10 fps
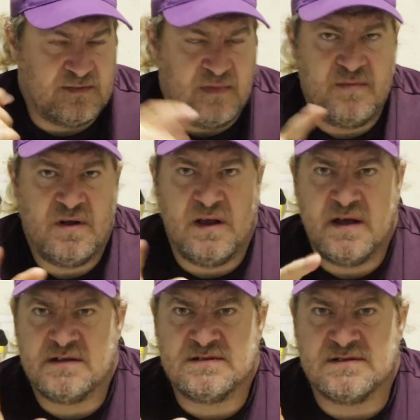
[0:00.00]
Maybe I'll
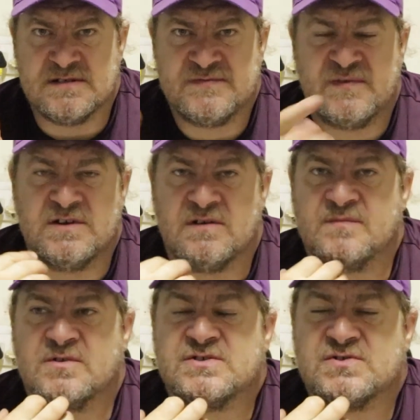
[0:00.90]
add it to this video.
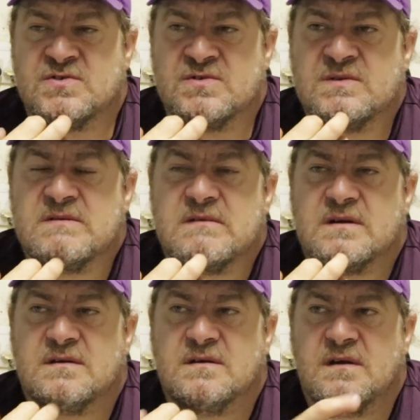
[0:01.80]
I'm not sure.
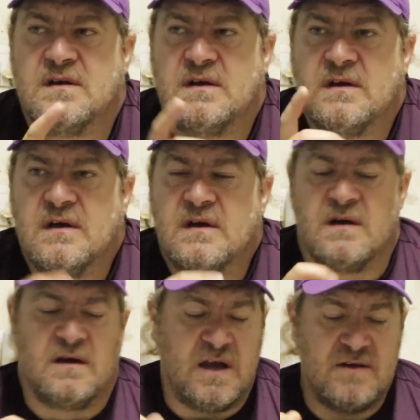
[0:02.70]

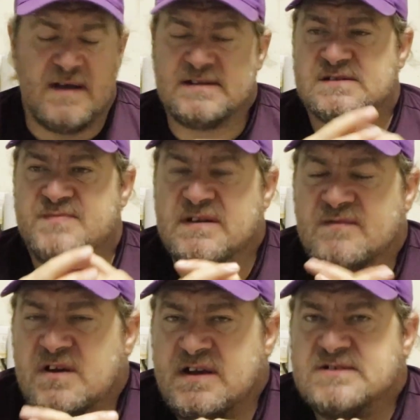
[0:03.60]
Anyway, this has been a
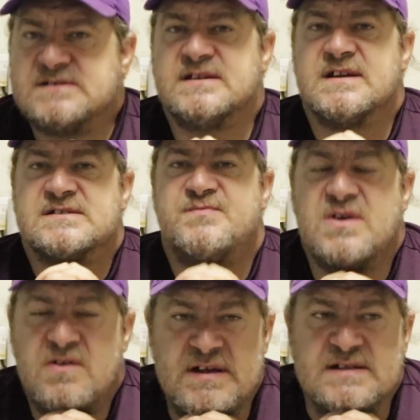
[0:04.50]
very interesting
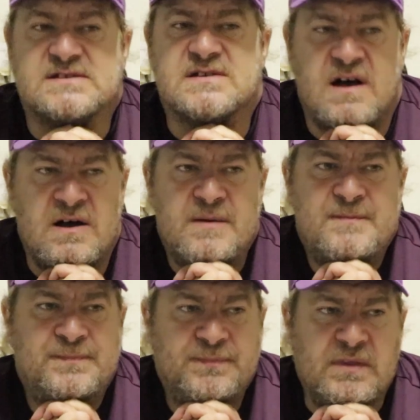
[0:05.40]
experience.
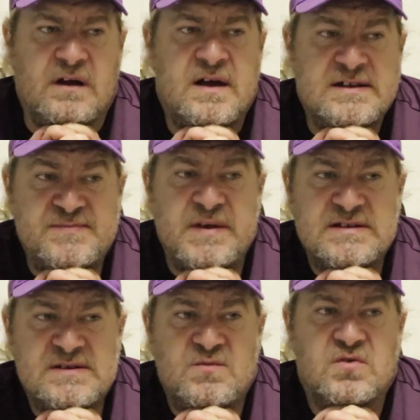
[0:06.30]
I
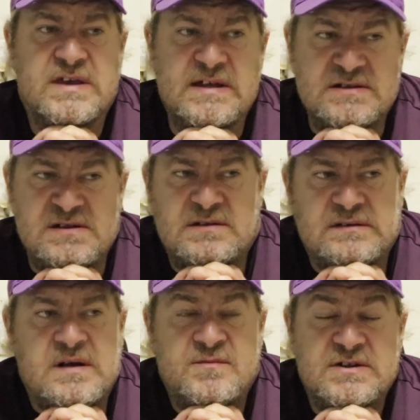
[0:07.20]
expected more heat.
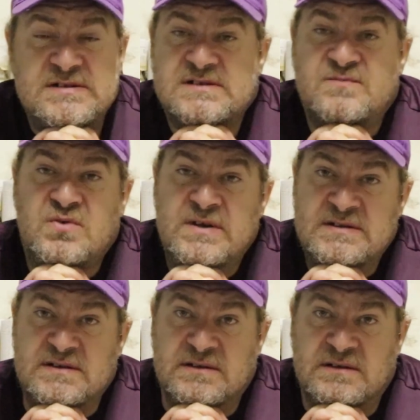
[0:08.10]
I'm not
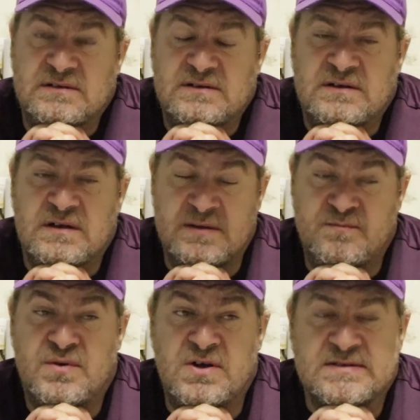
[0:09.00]
disappointed.
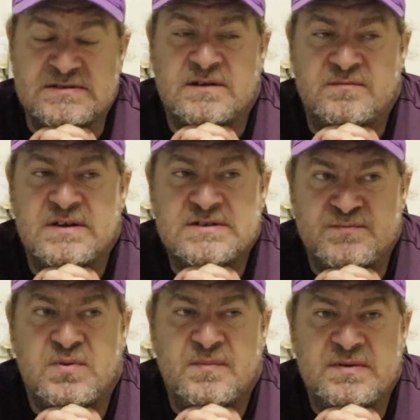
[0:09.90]
It burns. It burns
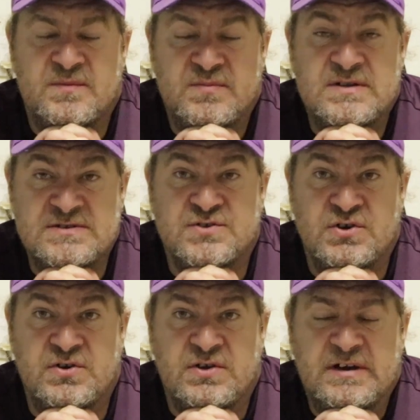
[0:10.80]
proper. It burns
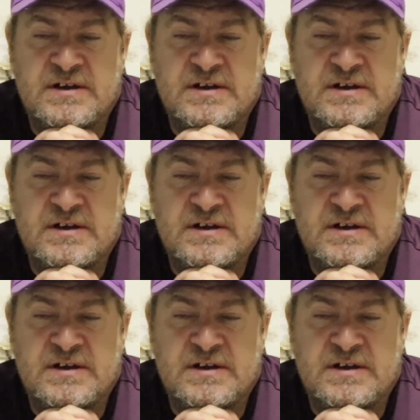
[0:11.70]
good.